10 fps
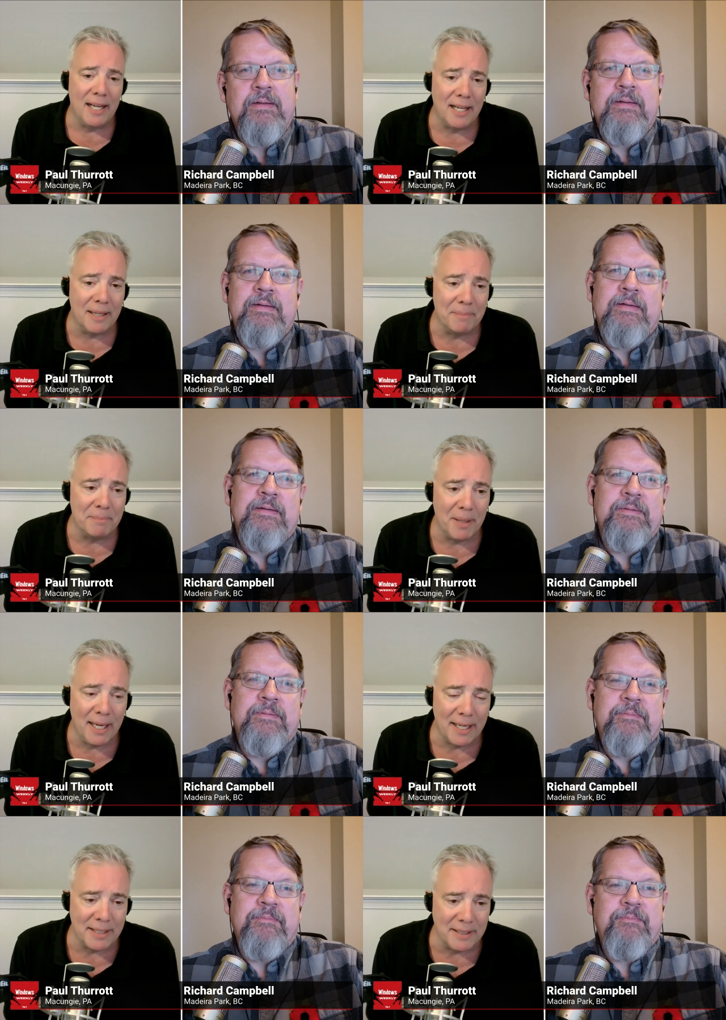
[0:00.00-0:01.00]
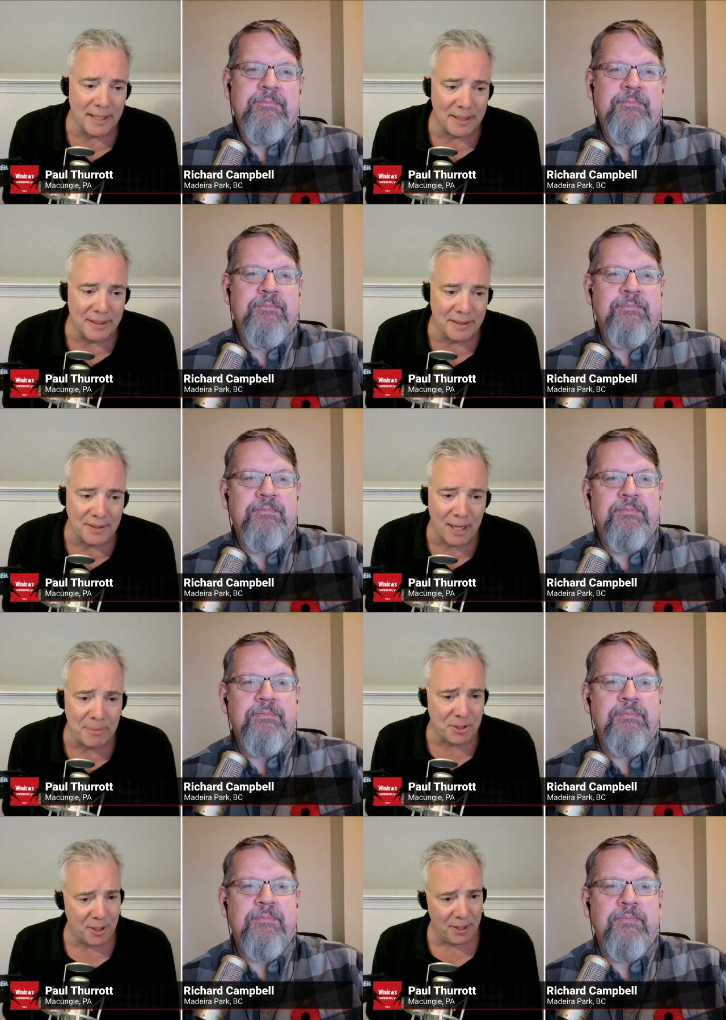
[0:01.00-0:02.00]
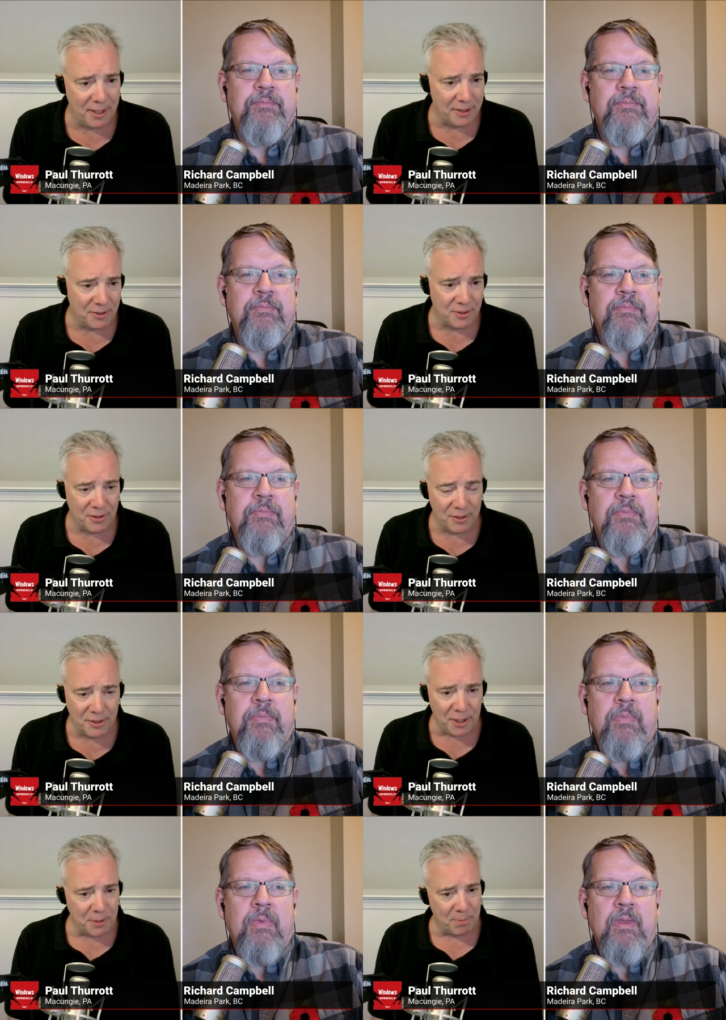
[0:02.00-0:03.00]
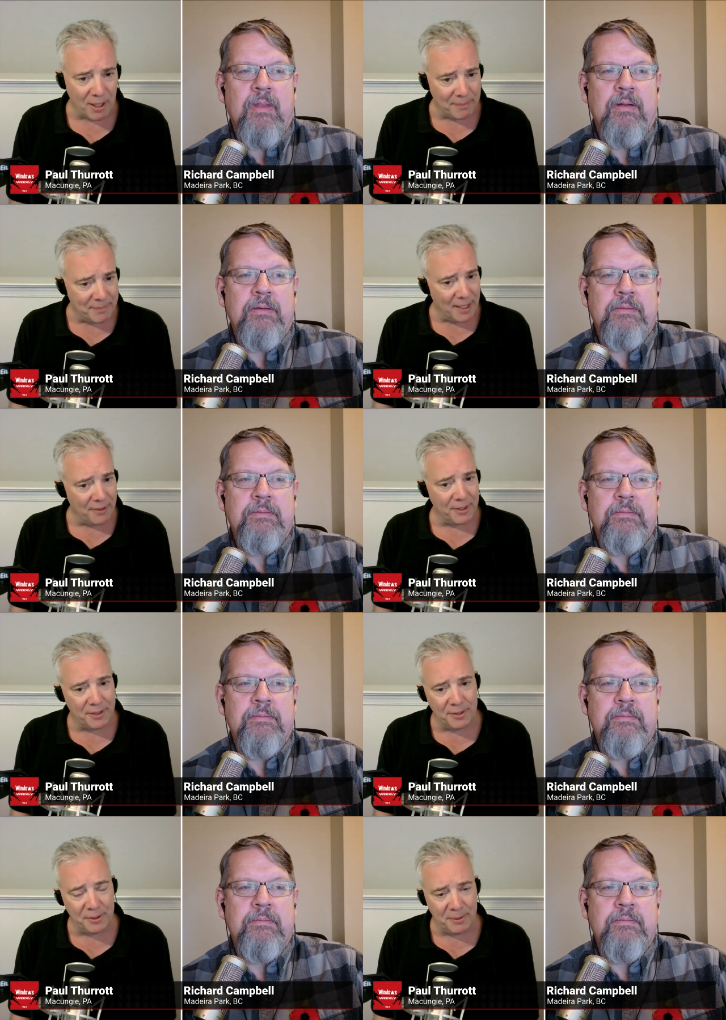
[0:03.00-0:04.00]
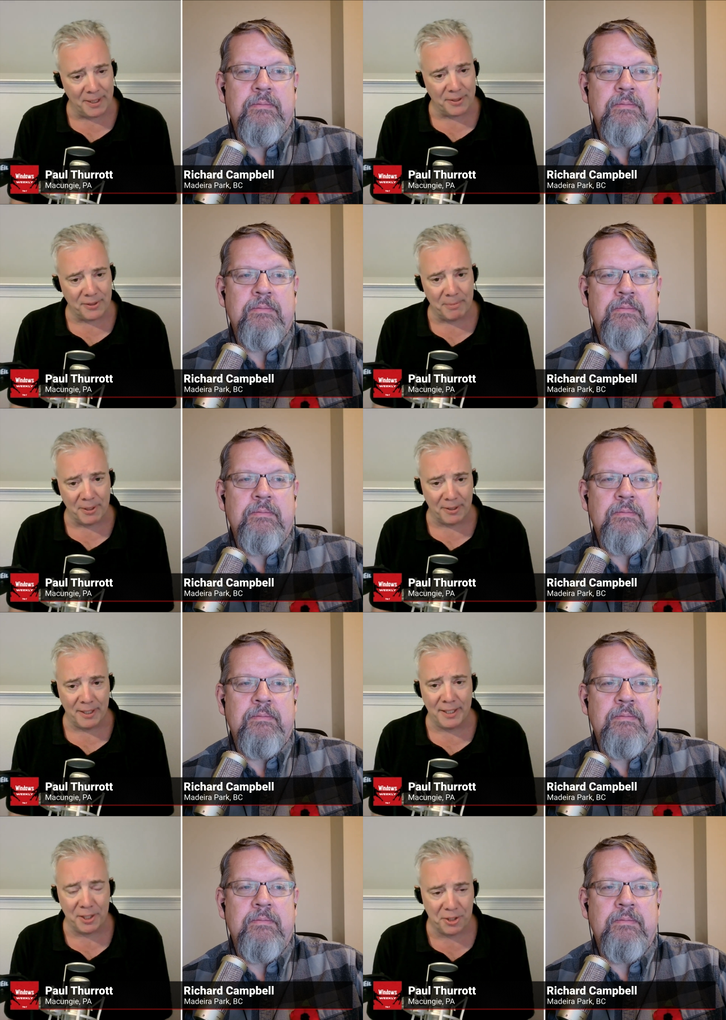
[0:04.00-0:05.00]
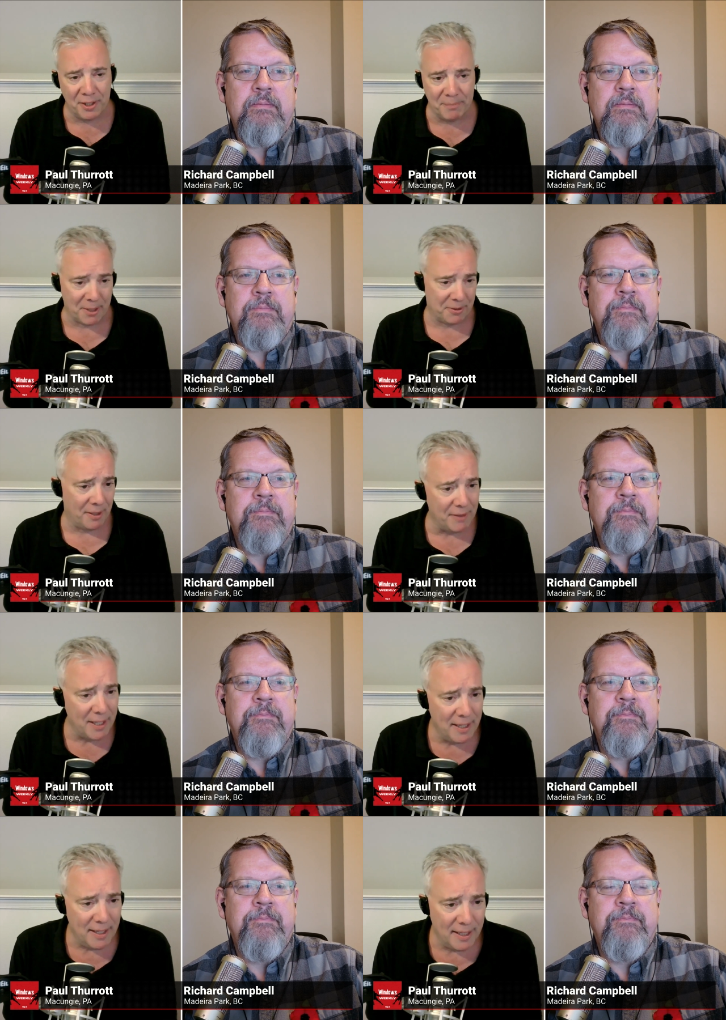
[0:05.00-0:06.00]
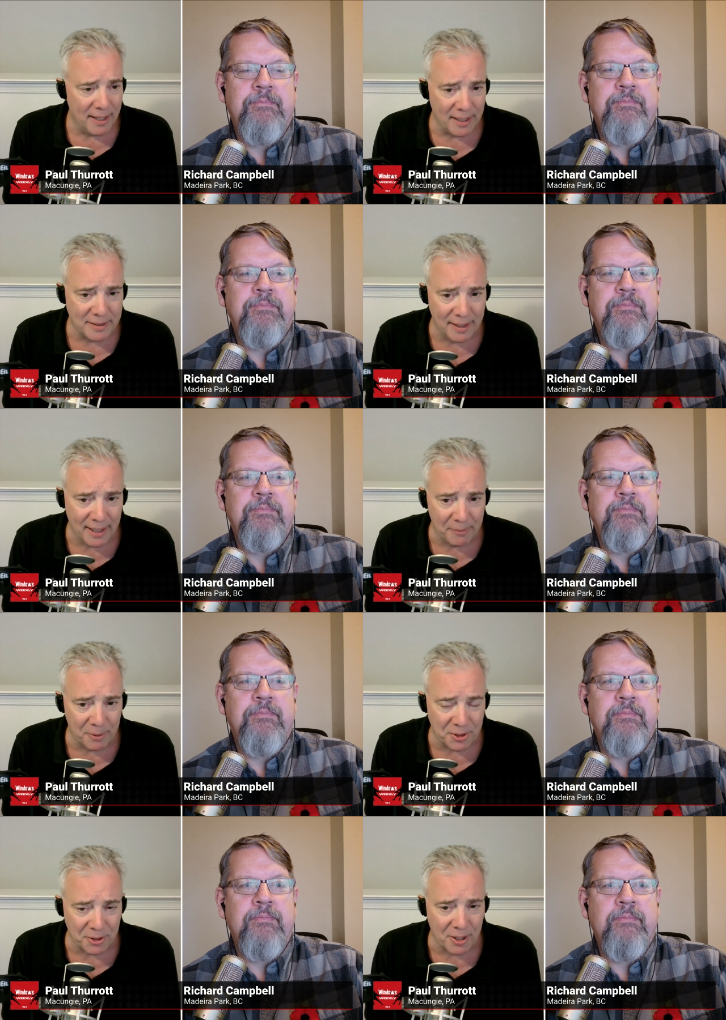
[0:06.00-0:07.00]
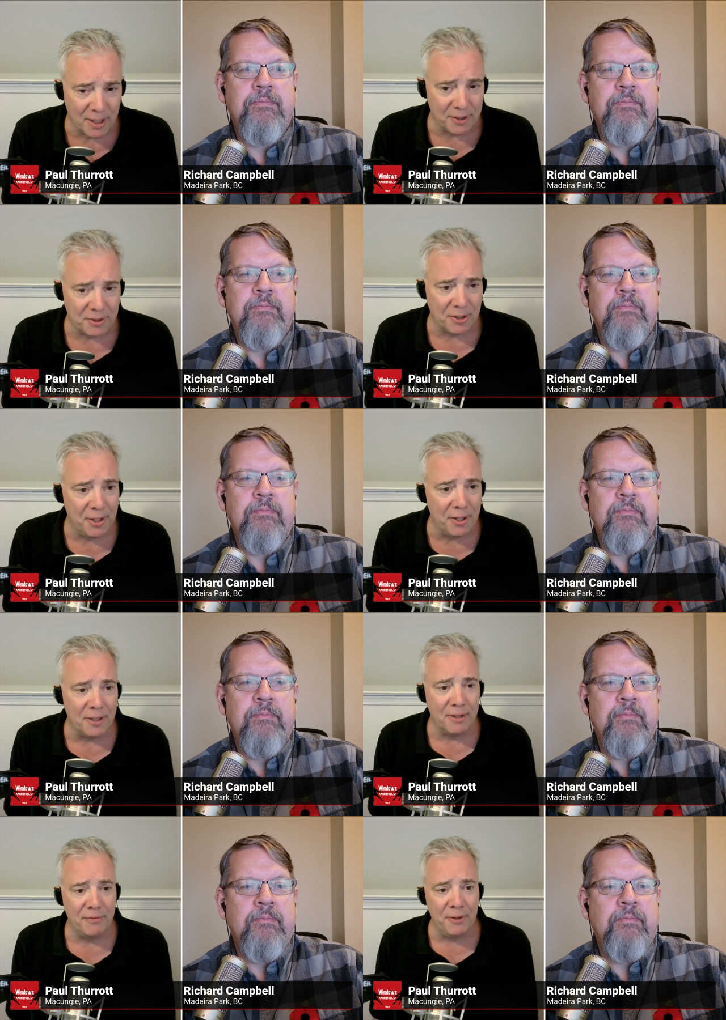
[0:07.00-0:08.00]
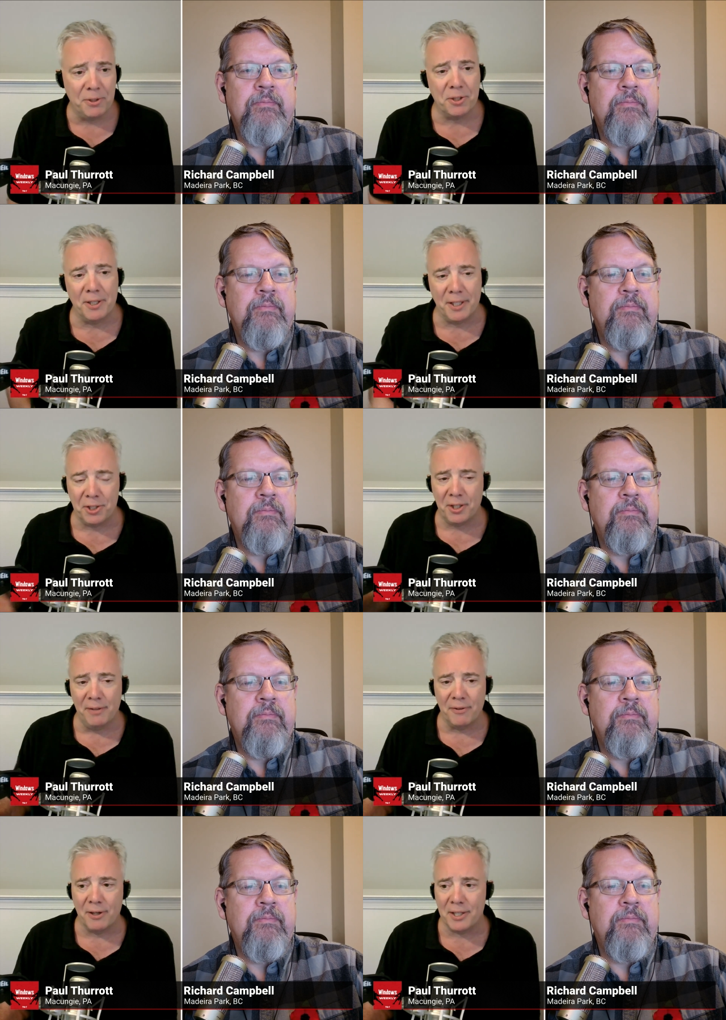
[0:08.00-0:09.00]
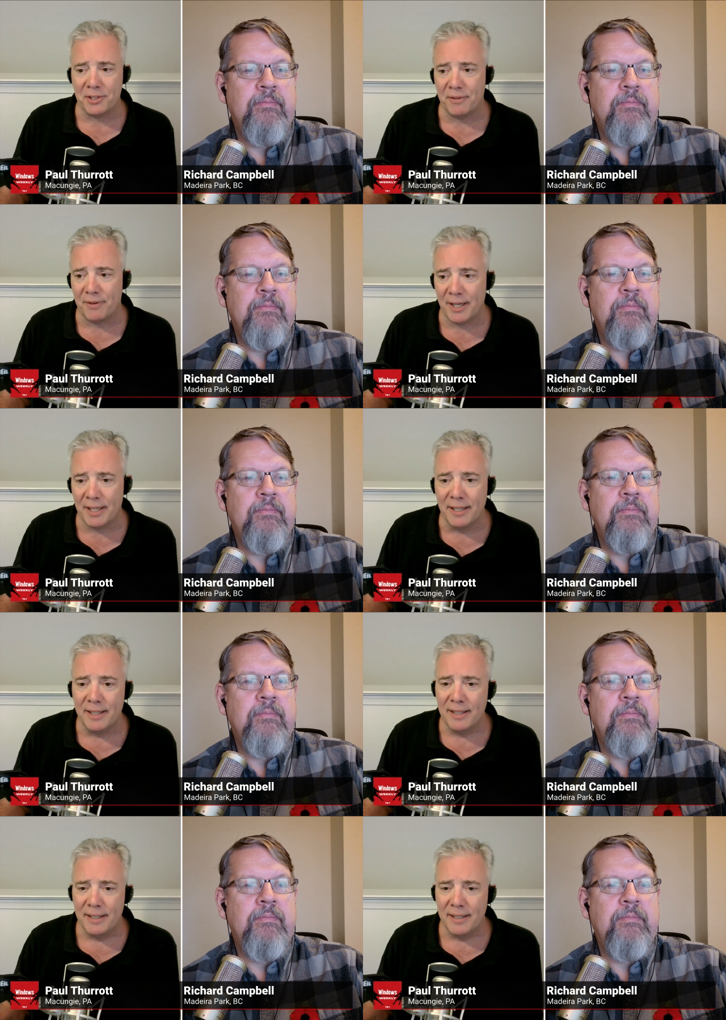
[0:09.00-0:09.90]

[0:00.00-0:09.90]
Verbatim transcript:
Speaker 1: Um, and uh, cybersecurity is such a problem now that they're doing a similar initiative, Microsoft, uh, today, which is called the Secure Future Initiative, or S F I.